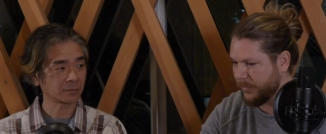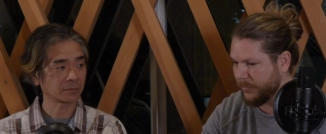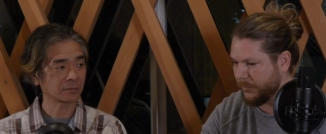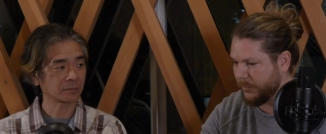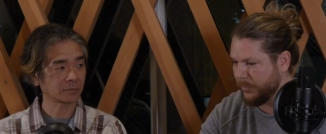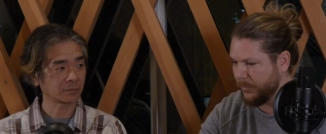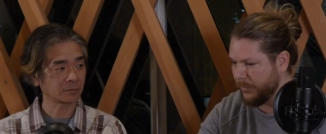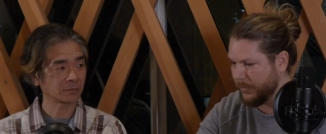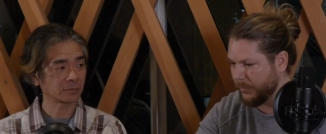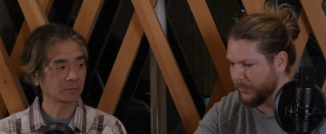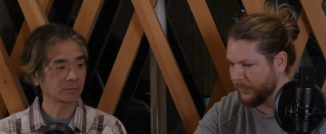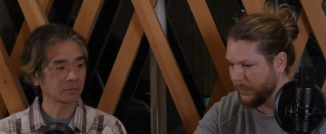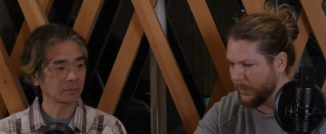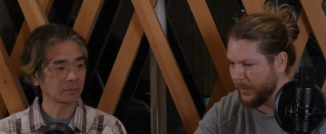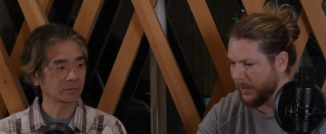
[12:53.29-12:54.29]
Speaker 1: Through your
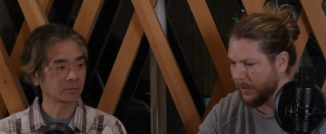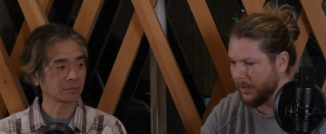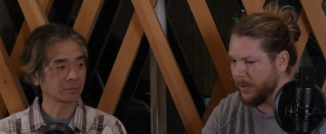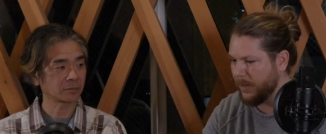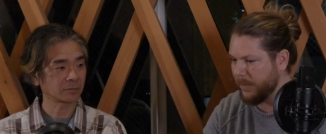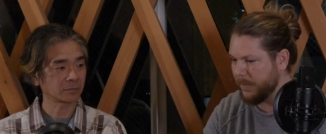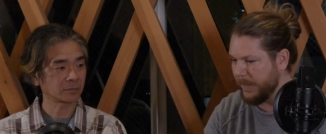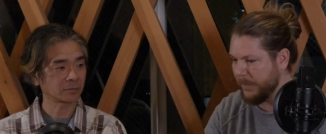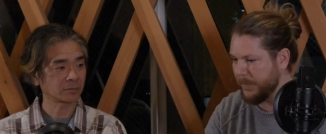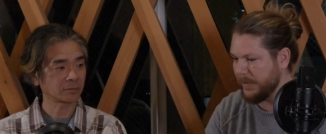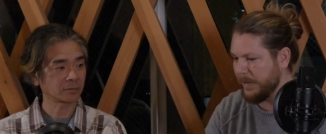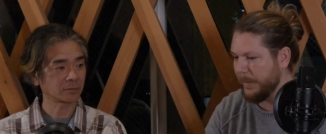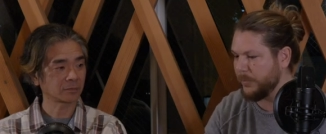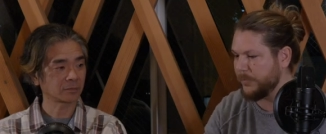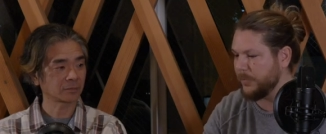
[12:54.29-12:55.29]
footwear, they've
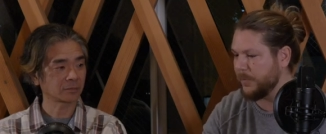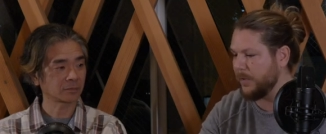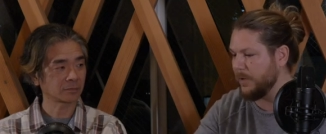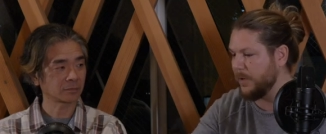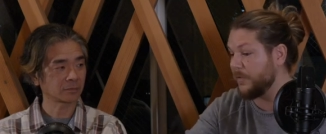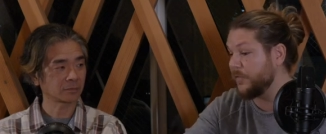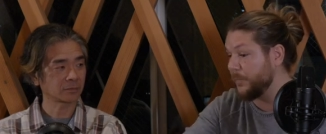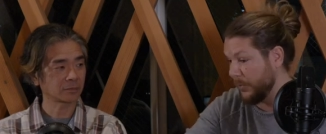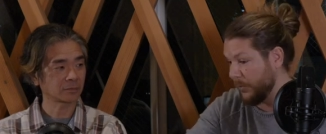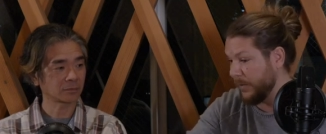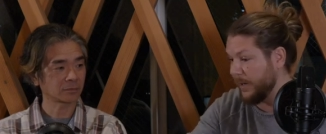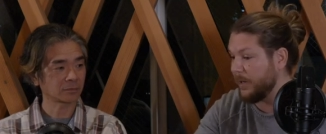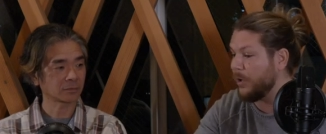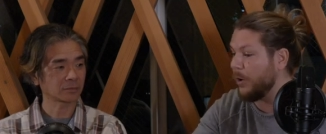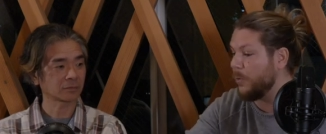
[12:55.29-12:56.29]
been able to
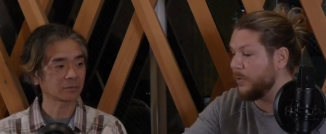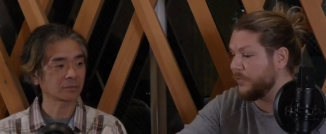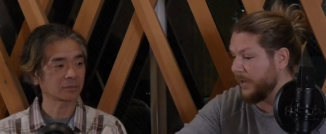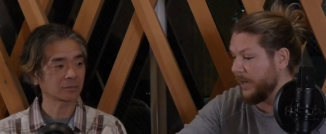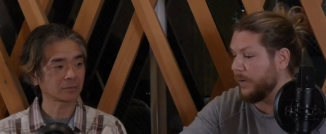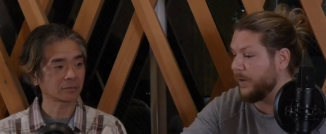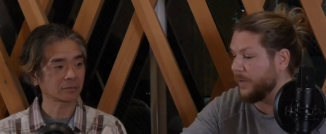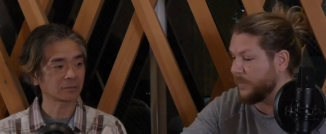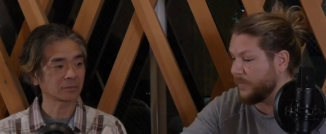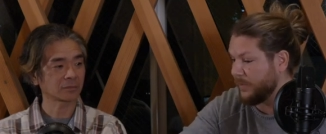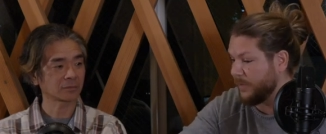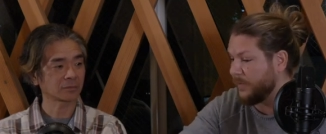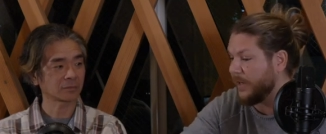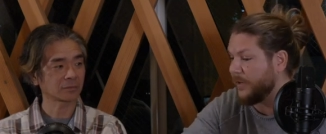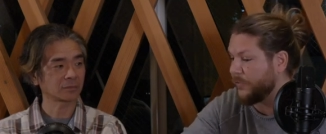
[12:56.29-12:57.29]
explore and go into areas
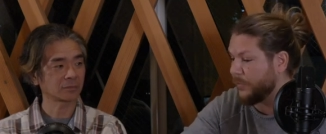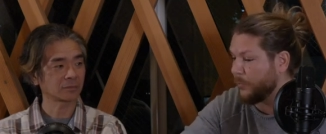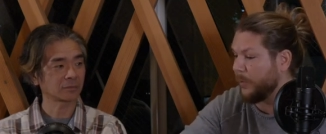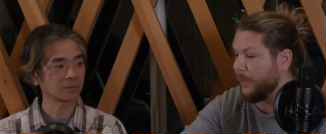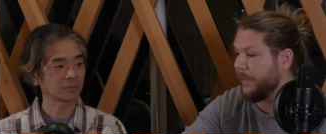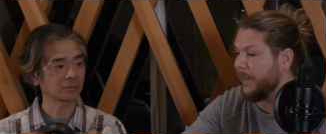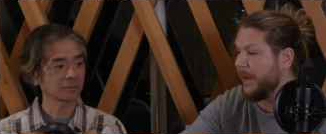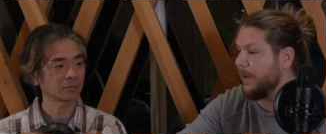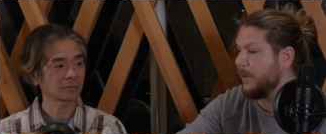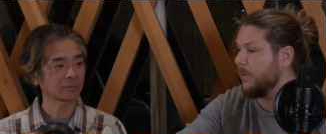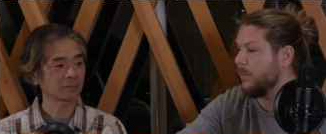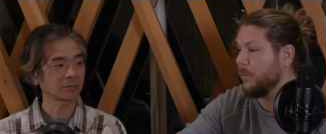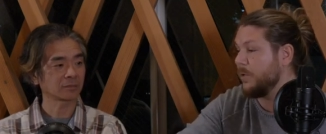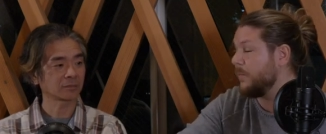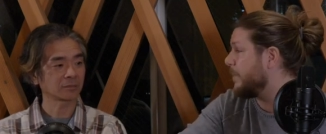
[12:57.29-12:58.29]
in nature where they
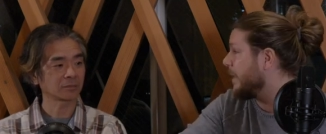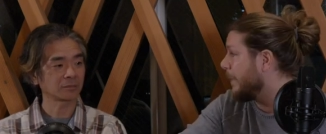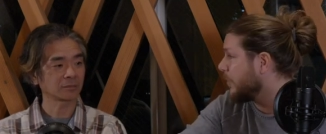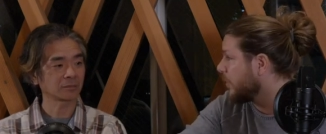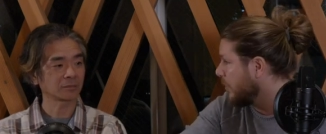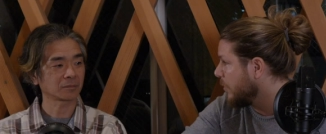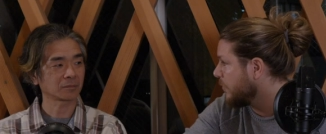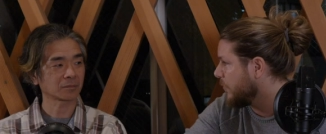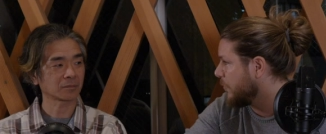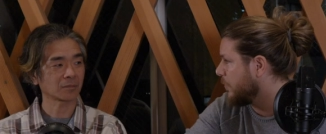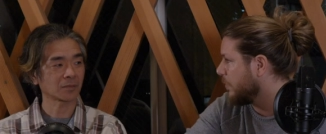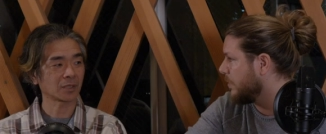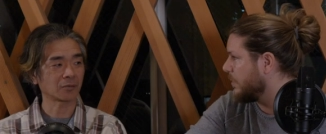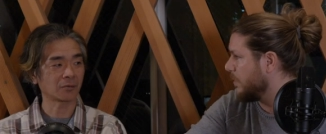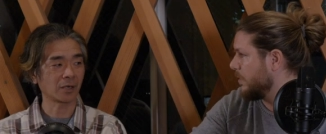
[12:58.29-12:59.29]
wouldn't be able to go
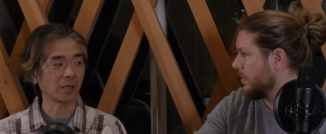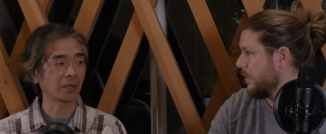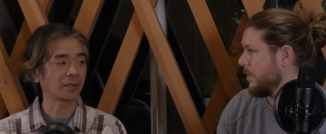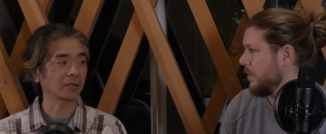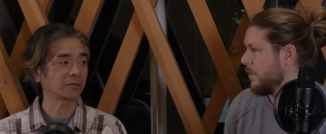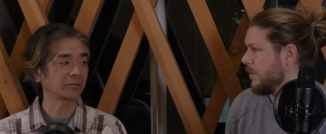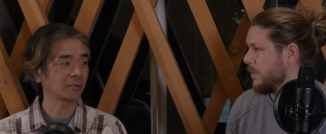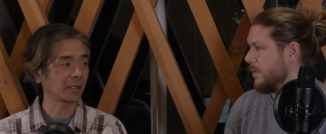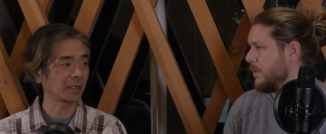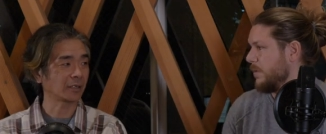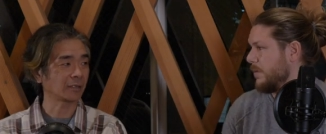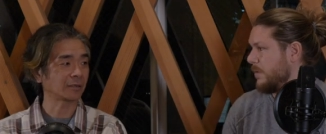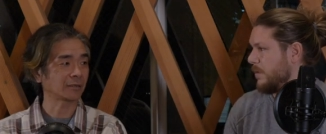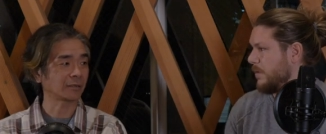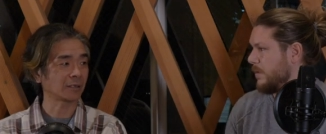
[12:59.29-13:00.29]
to. Right.
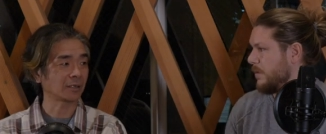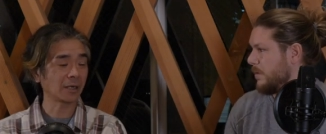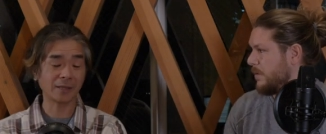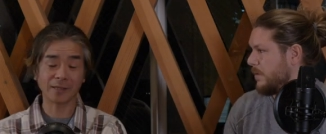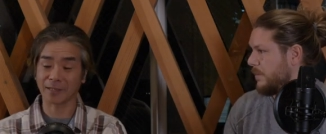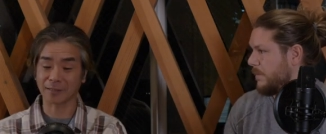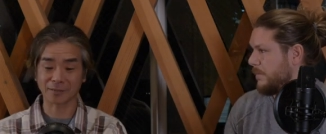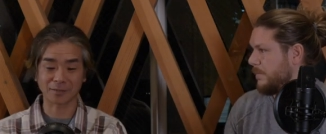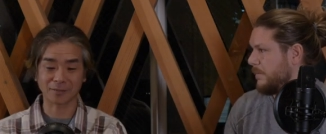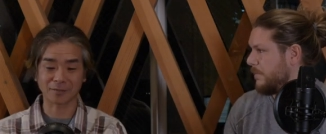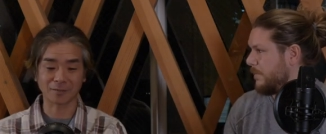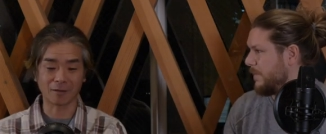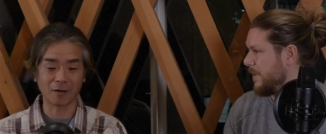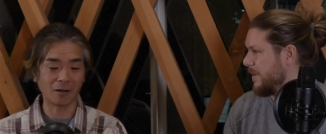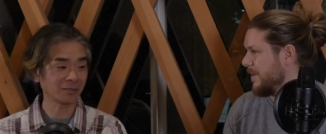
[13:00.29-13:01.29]
I think
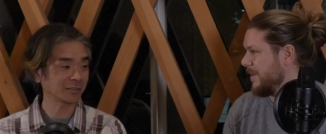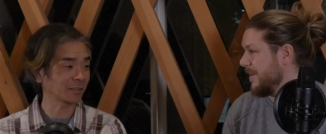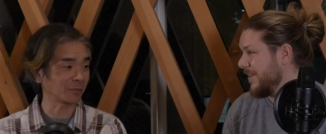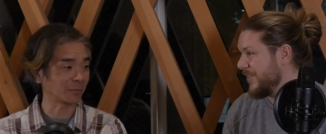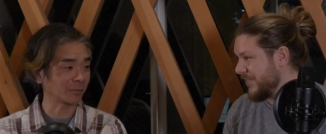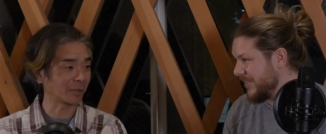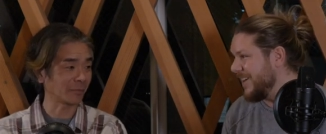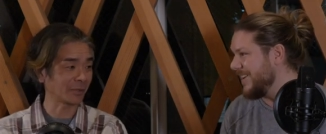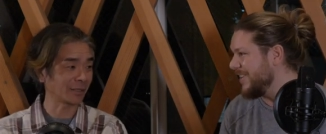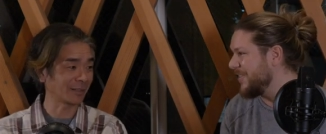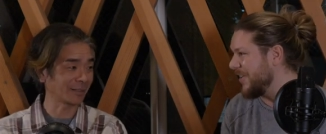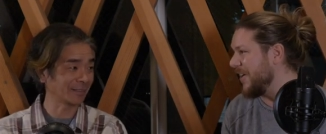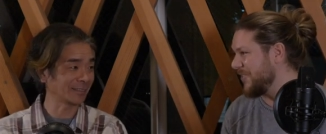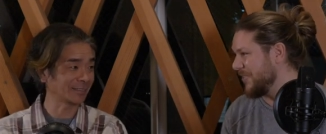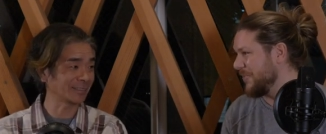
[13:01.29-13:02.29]
it's awesome. It
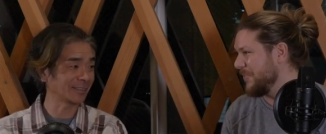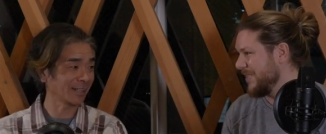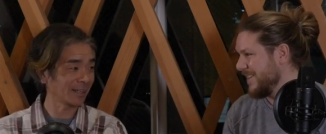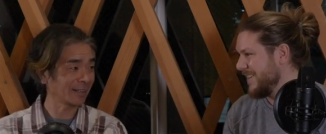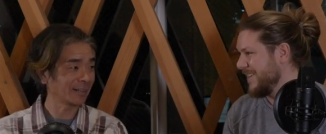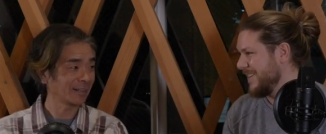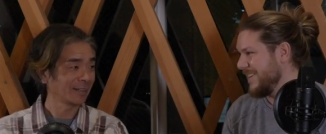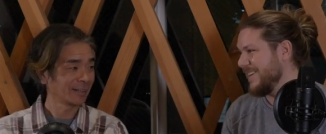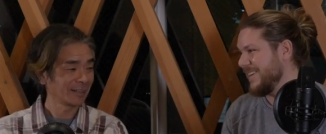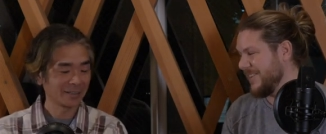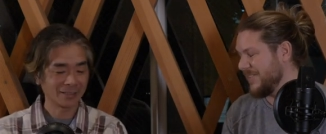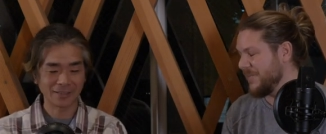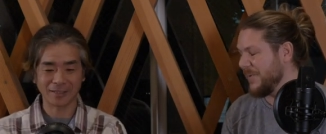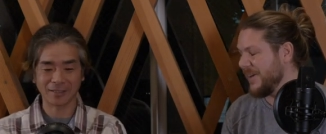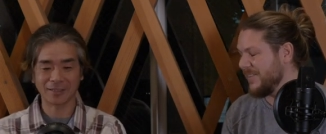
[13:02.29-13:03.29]
is awesome. Isn't it?
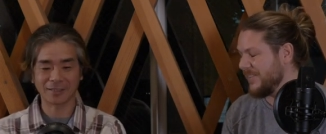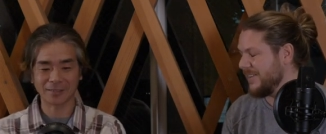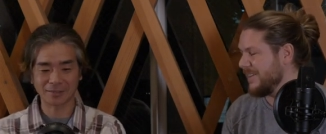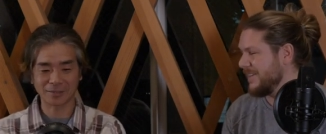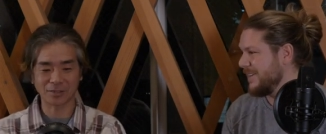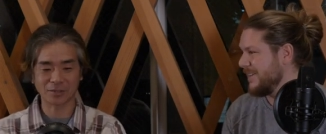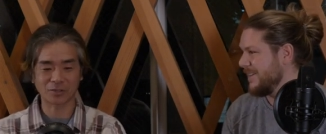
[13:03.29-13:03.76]
It's amazing. That's